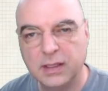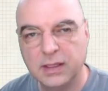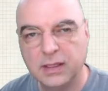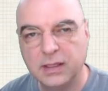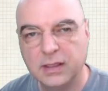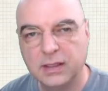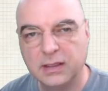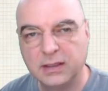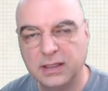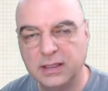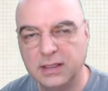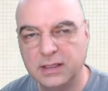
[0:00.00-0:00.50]

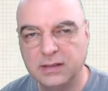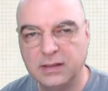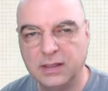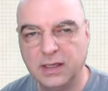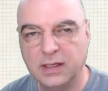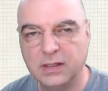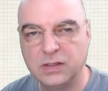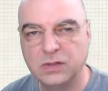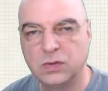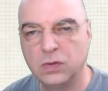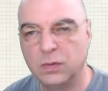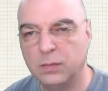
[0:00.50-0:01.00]
that it
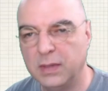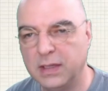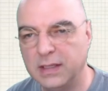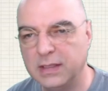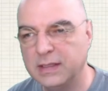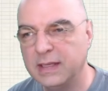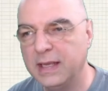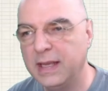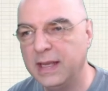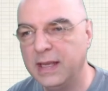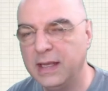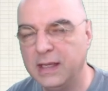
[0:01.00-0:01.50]
takes to
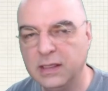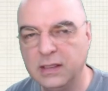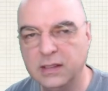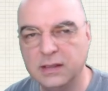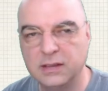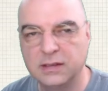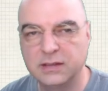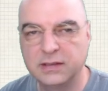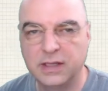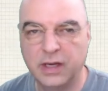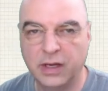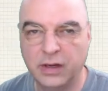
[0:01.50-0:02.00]
maintain
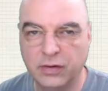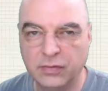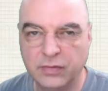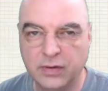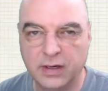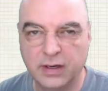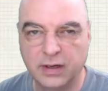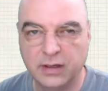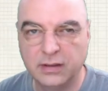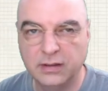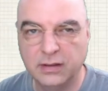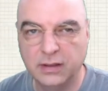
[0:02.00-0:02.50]
this kind of
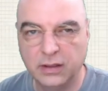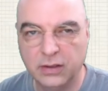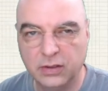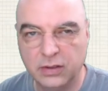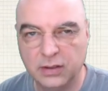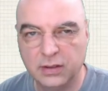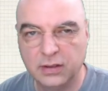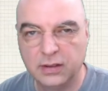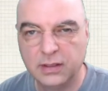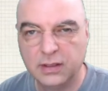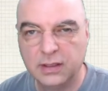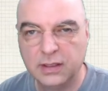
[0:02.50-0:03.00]

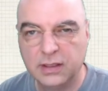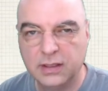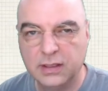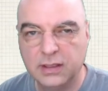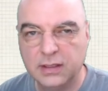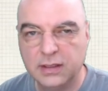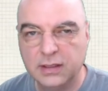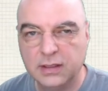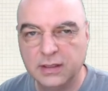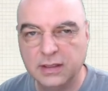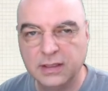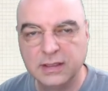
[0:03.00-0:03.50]
architecture.
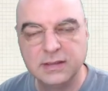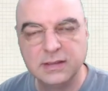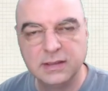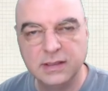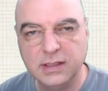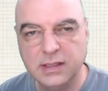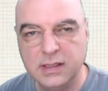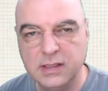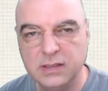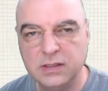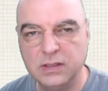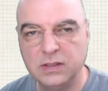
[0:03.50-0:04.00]
It's
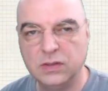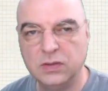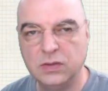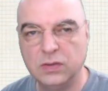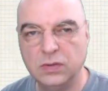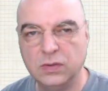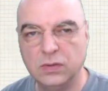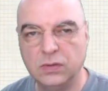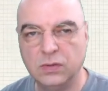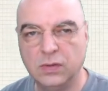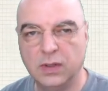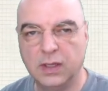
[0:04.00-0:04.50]
easy
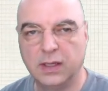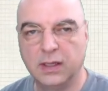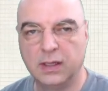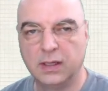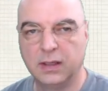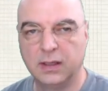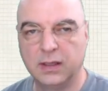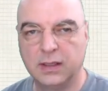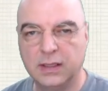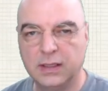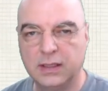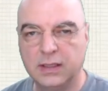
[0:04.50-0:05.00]

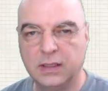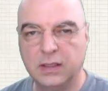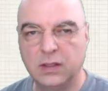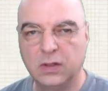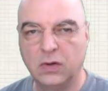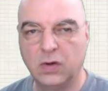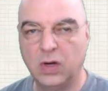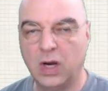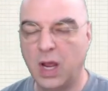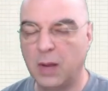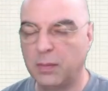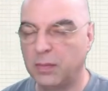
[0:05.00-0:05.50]
to
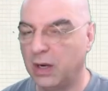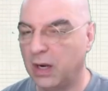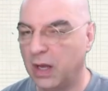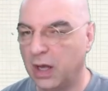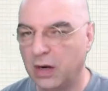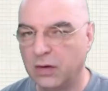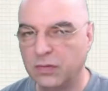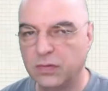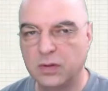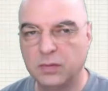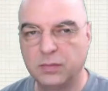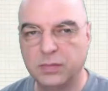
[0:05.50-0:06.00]
grab a lot
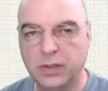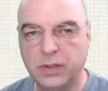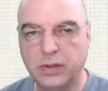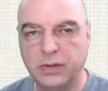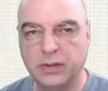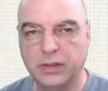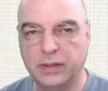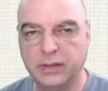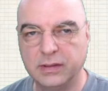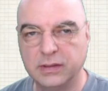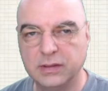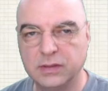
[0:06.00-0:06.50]
of
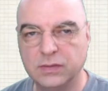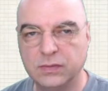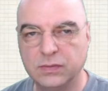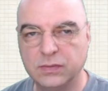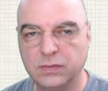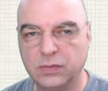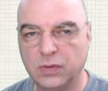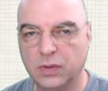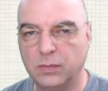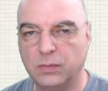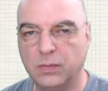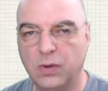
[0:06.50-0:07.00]
components
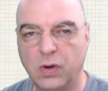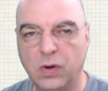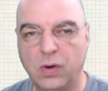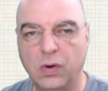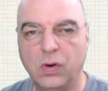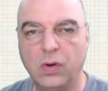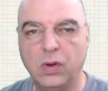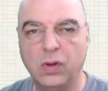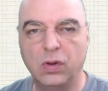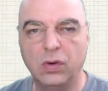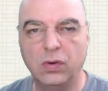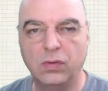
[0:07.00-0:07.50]
from
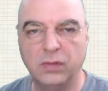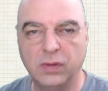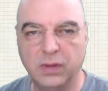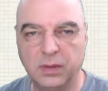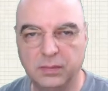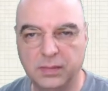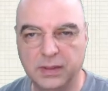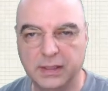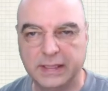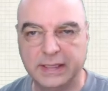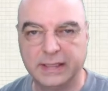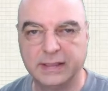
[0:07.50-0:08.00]
all over the
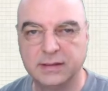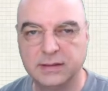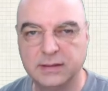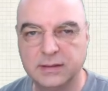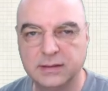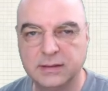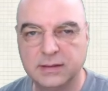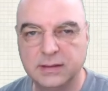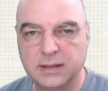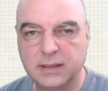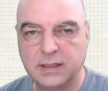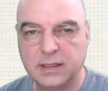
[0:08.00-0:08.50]

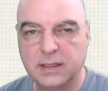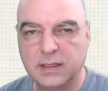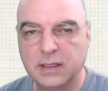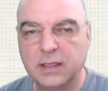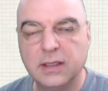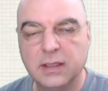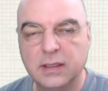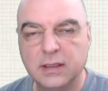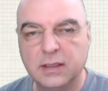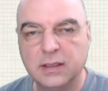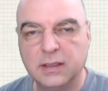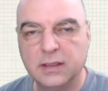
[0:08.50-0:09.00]
place,
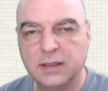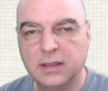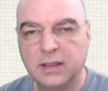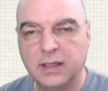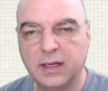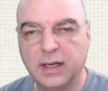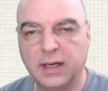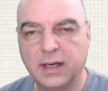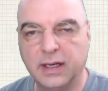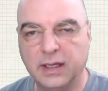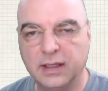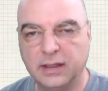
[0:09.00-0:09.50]

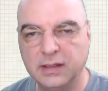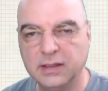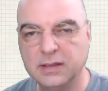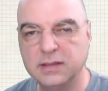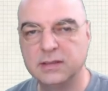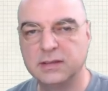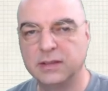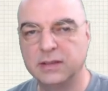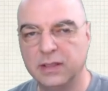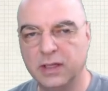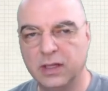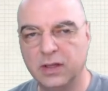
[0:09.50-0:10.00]
and this
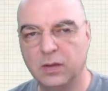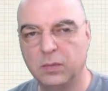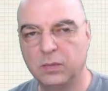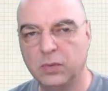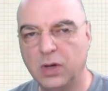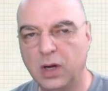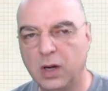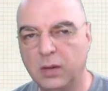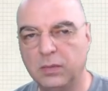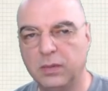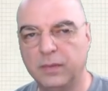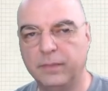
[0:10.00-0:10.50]
is another
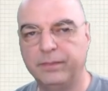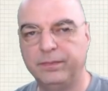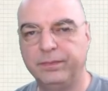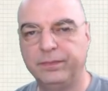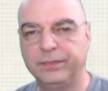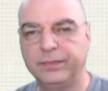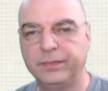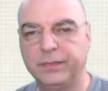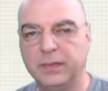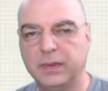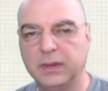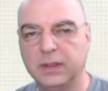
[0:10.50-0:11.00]
problem.
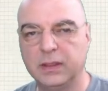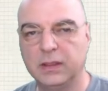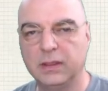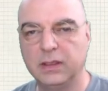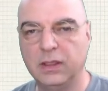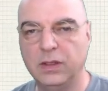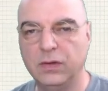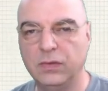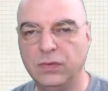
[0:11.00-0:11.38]
If